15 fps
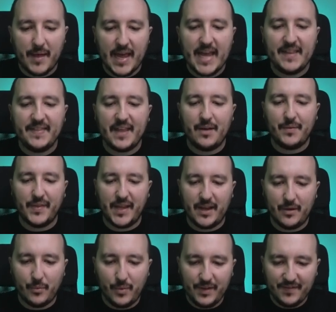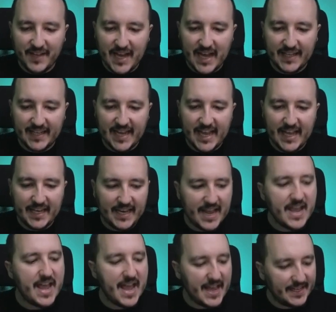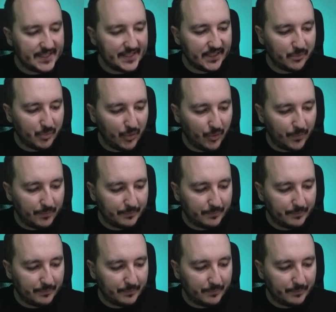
And down there, we've got an example.